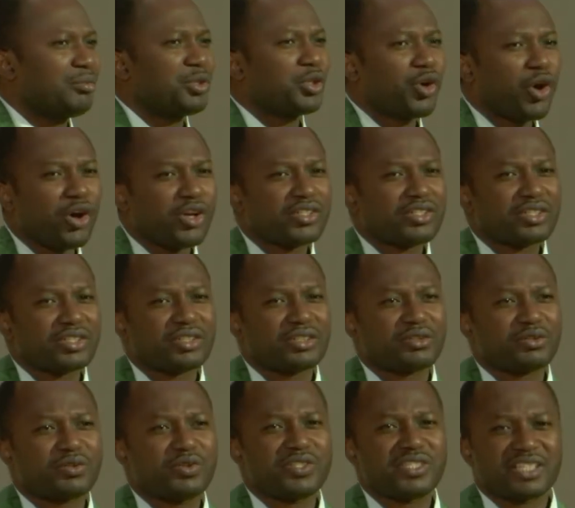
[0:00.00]
Because
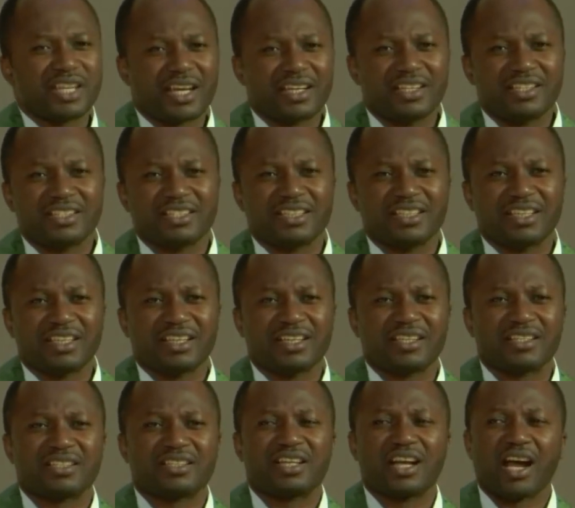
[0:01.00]
Christianity
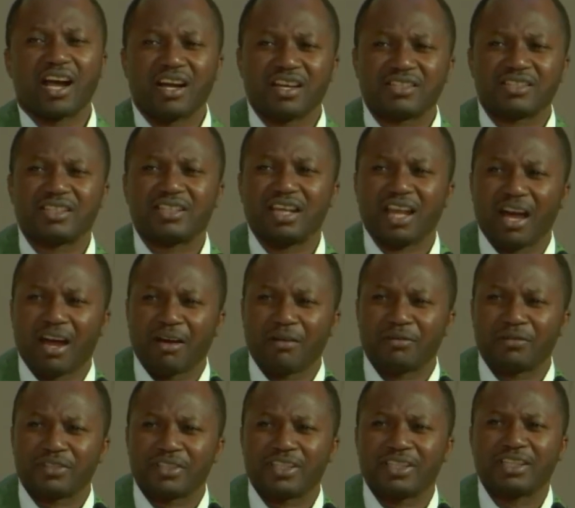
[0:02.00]
is God's
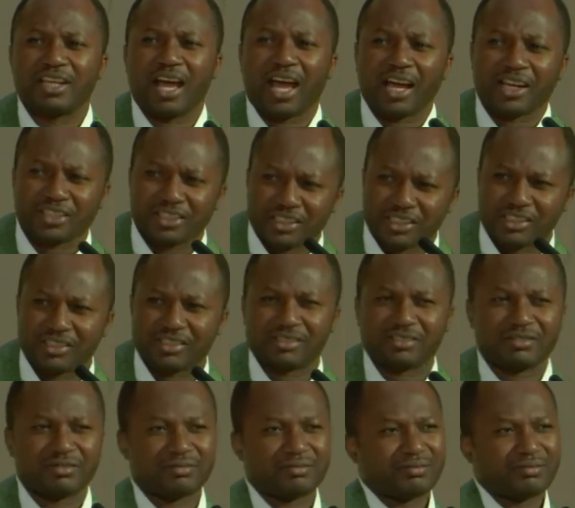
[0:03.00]
love in action.